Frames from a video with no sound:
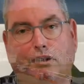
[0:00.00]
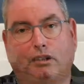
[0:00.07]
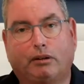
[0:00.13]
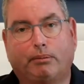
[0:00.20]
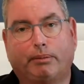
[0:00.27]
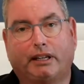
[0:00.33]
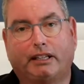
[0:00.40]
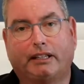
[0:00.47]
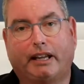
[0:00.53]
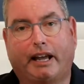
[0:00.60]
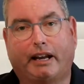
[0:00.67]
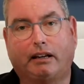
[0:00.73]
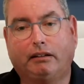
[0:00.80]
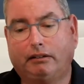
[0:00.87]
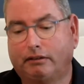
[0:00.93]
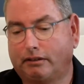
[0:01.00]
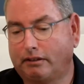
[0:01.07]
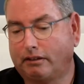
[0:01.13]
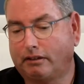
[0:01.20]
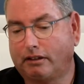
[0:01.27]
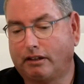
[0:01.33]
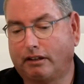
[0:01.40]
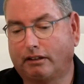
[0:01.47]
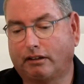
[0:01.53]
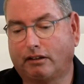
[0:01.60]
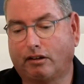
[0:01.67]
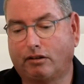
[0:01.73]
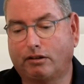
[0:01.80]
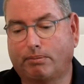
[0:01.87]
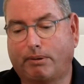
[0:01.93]
a little bit of data,
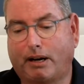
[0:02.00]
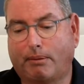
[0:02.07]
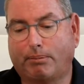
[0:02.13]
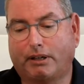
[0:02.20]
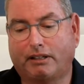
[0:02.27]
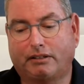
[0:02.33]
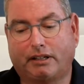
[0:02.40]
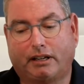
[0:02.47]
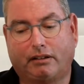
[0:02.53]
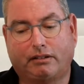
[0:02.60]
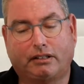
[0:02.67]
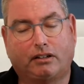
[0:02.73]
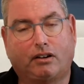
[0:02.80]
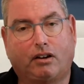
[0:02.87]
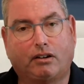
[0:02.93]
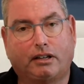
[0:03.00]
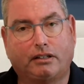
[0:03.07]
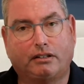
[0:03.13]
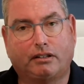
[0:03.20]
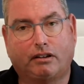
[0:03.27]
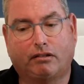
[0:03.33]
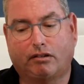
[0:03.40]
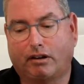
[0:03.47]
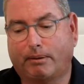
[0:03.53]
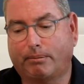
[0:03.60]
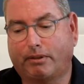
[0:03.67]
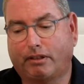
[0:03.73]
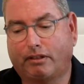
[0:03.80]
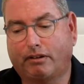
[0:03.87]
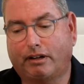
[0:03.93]
closed property sales in August were up
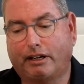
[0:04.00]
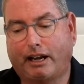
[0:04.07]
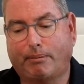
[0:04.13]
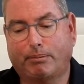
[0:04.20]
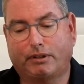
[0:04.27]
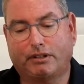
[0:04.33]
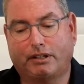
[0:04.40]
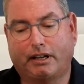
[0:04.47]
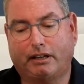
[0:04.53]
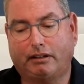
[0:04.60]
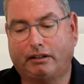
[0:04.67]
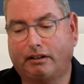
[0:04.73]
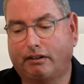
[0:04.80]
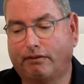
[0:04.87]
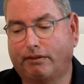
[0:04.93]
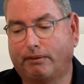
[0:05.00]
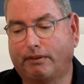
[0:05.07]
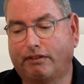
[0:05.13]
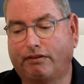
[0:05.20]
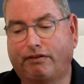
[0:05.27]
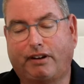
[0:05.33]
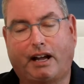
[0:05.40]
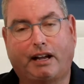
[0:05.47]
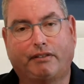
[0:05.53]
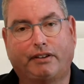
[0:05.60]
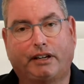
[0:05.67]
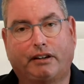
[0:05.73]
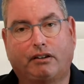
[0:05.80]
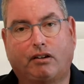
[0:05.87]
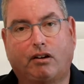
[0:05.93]
38% from the
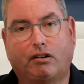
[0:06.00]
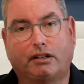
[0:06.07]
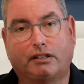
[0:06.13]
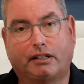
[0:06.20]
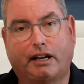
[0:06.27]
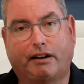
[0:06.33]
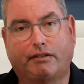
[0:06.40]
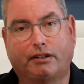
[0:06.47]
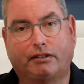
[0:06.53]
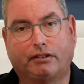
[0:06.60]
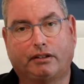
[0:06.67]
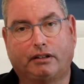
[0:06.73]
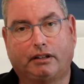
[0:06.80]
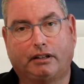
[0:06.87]
five-year August average.